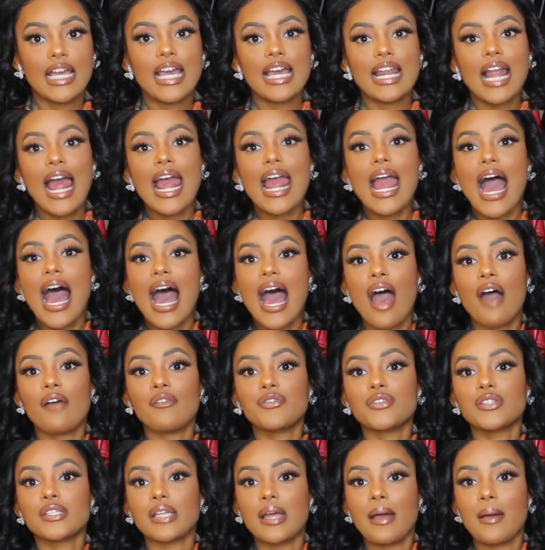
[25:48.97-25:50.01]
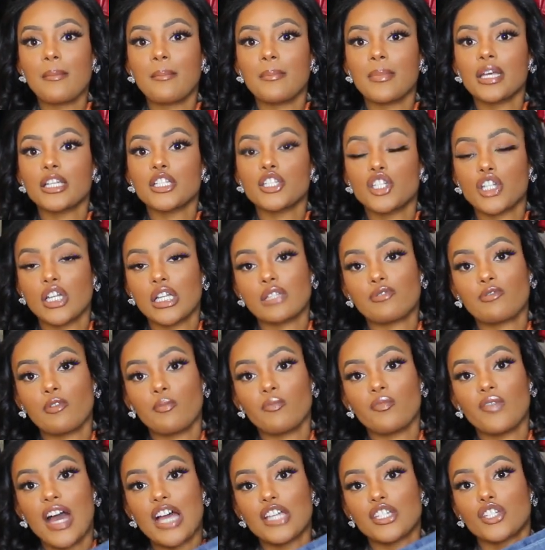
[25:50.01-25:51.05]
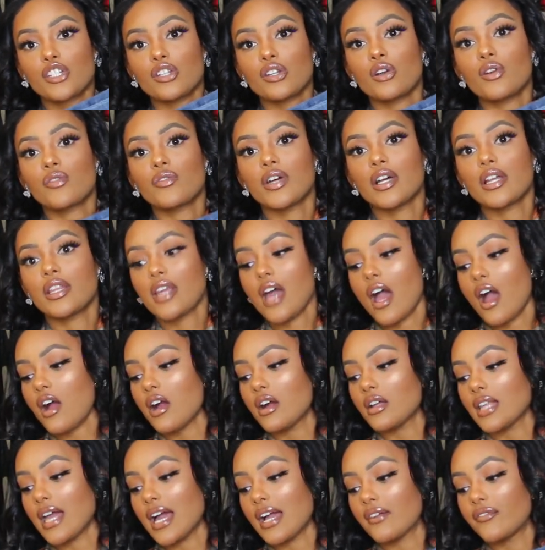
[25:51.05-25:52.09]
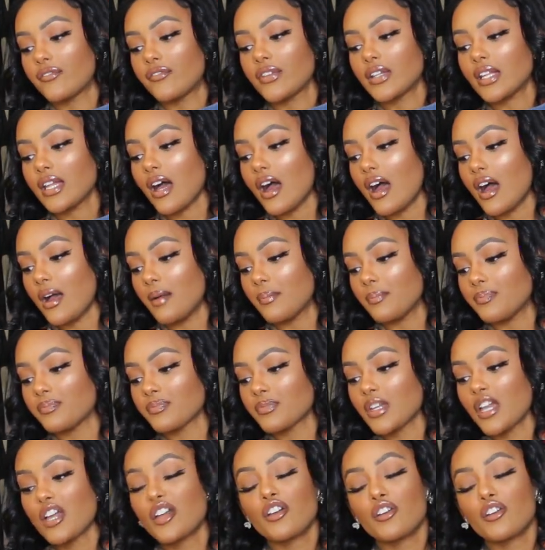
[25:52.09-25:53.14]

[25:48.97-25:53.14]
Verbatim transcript: And I have some jeans from Fashion Nova that are like, um,